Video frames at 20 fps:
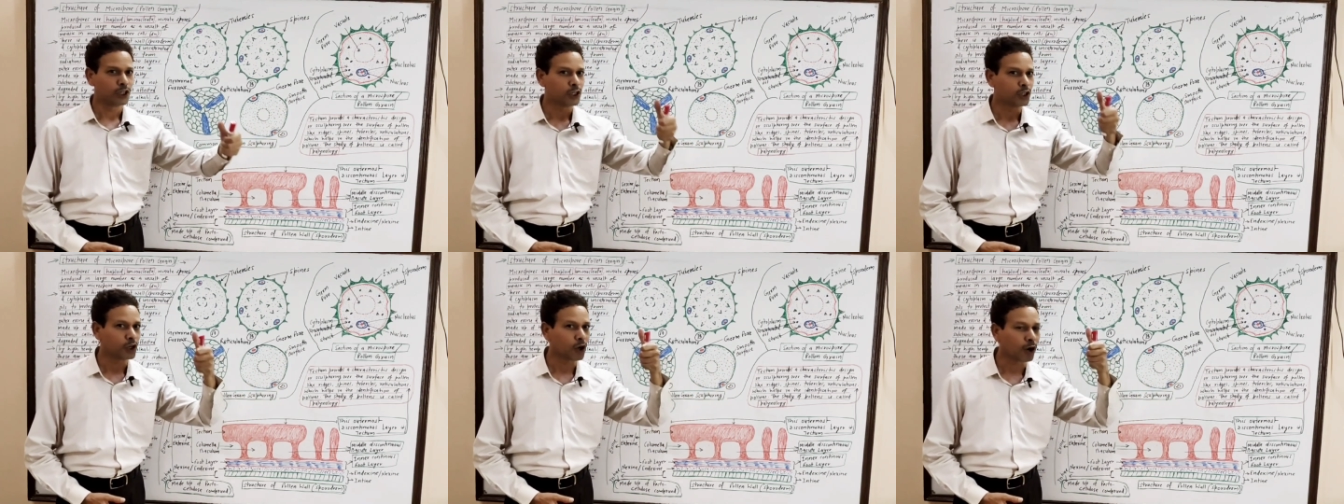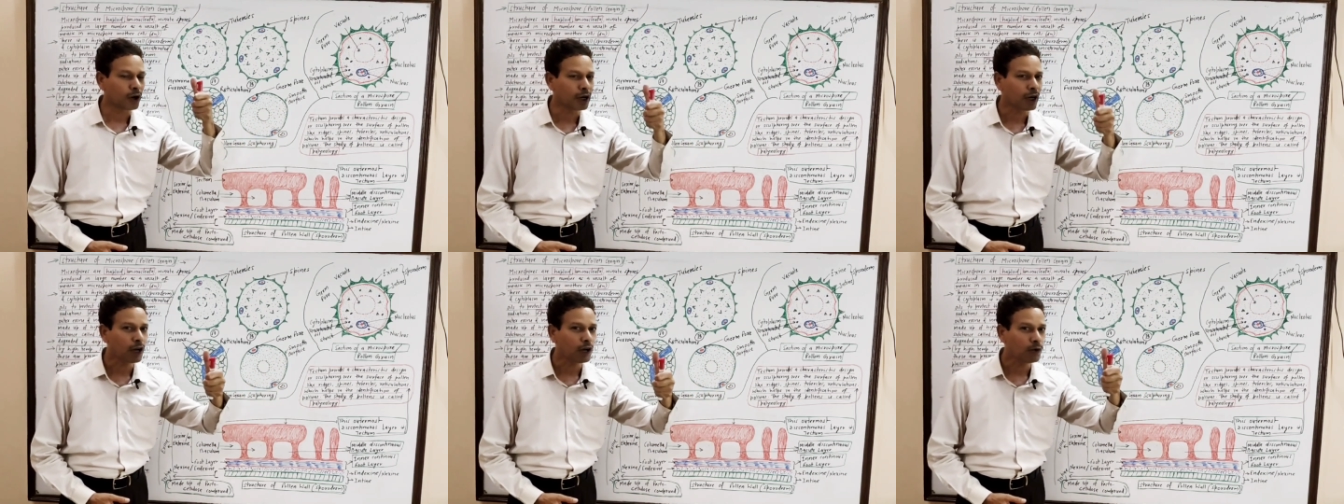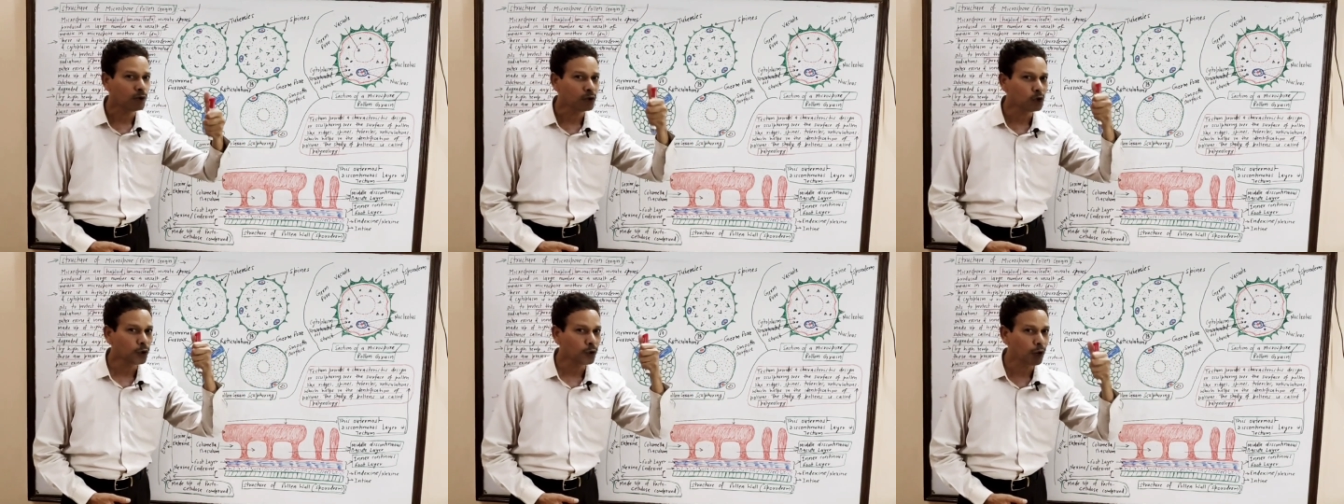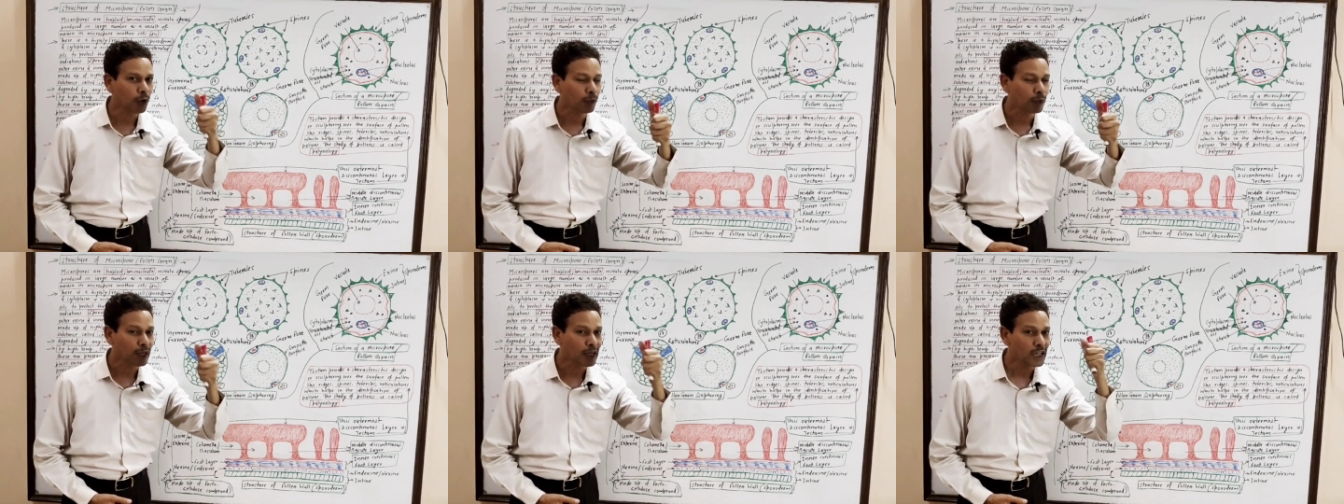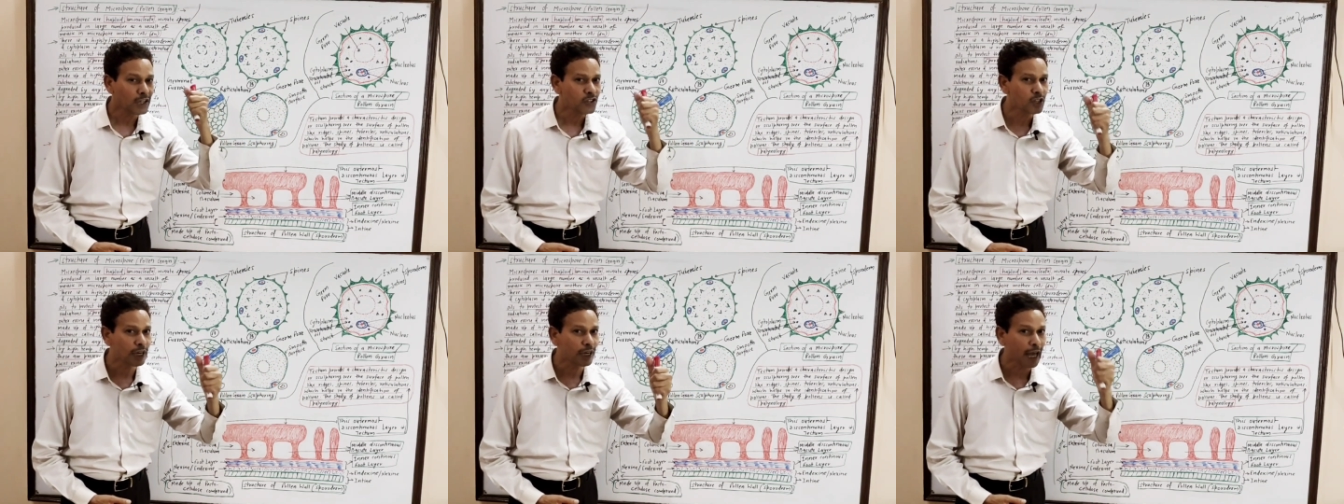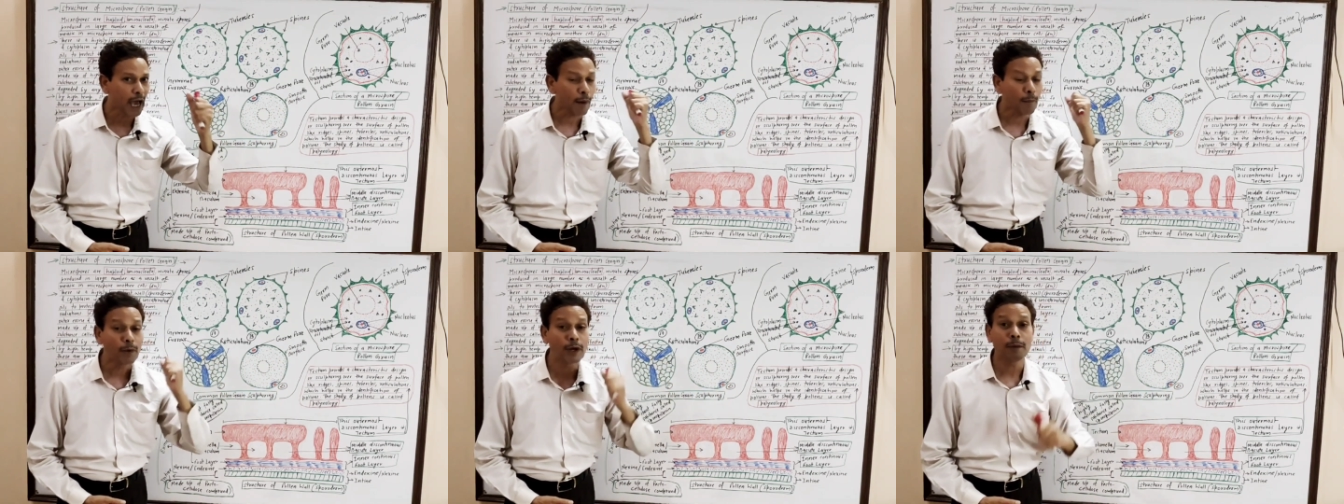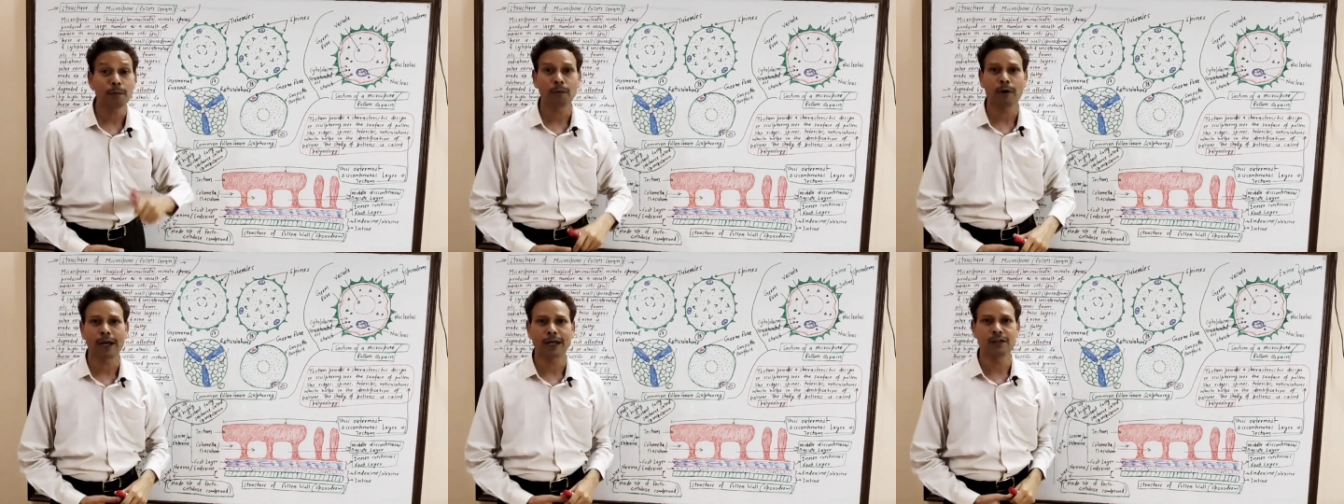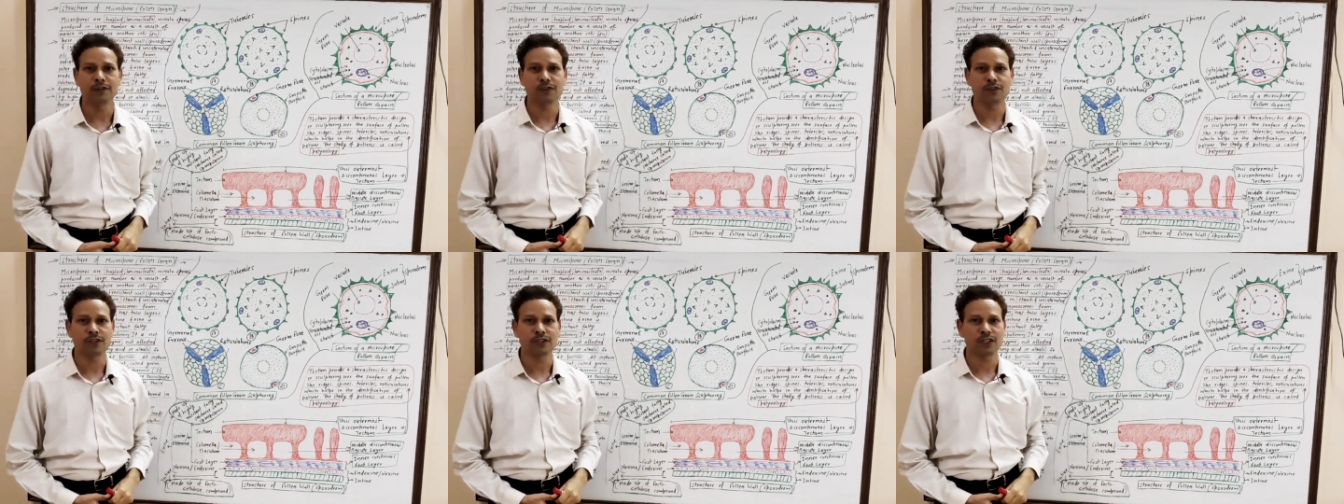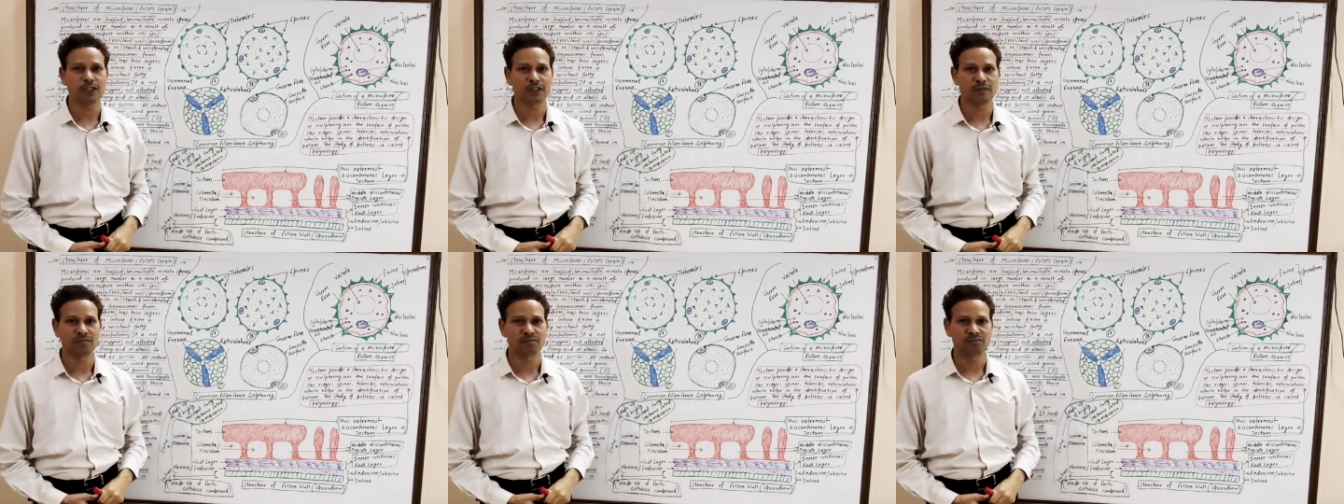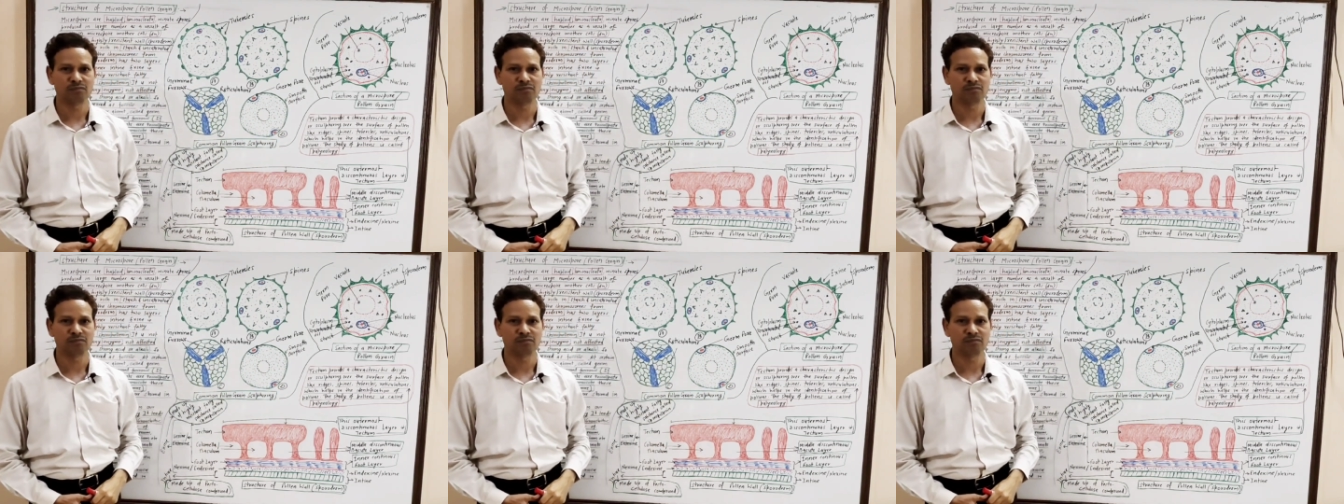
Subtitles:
Note down each and every point.